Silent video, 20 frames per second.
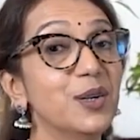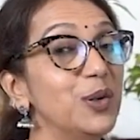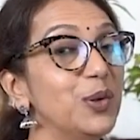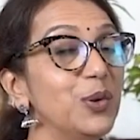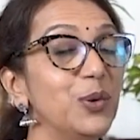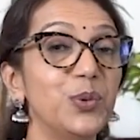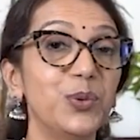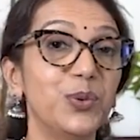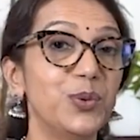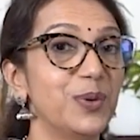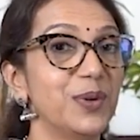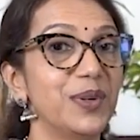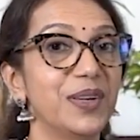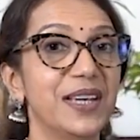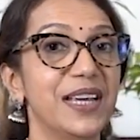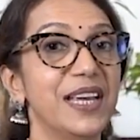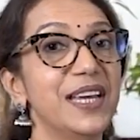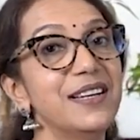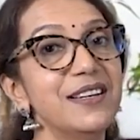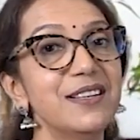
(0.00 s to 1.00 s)
No.
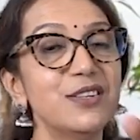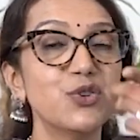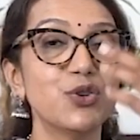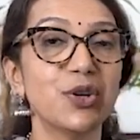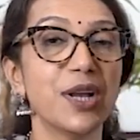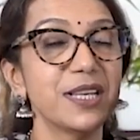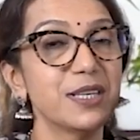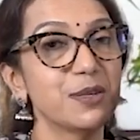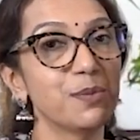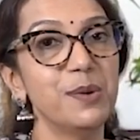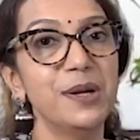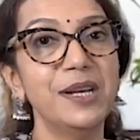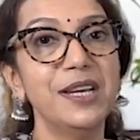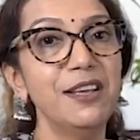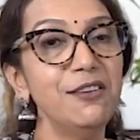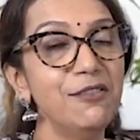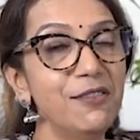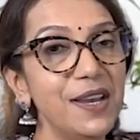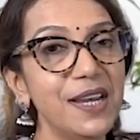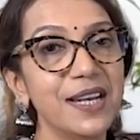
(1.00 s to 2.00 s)
It is
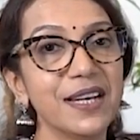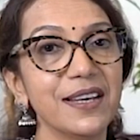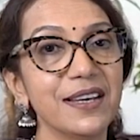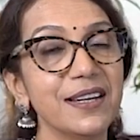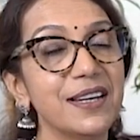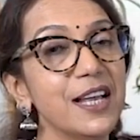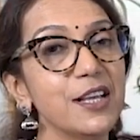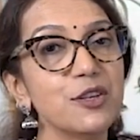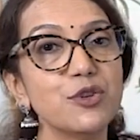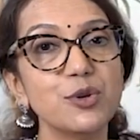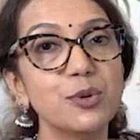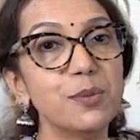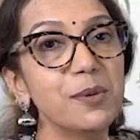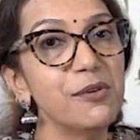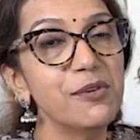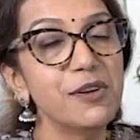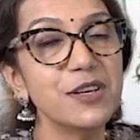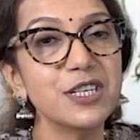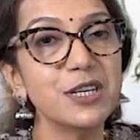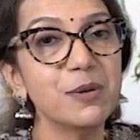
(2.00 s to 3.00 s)
transmitting weight. It has to
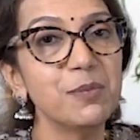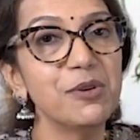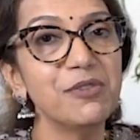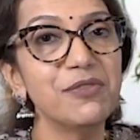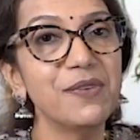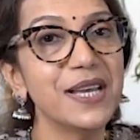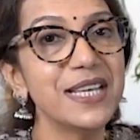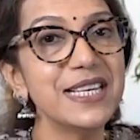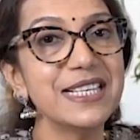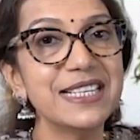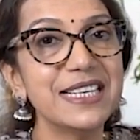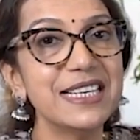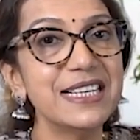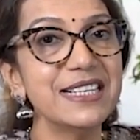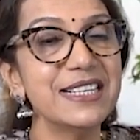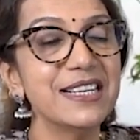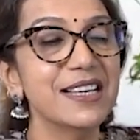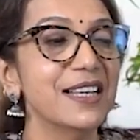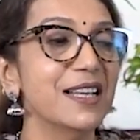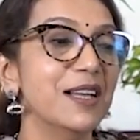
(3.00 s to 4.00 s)
be which epiphysis?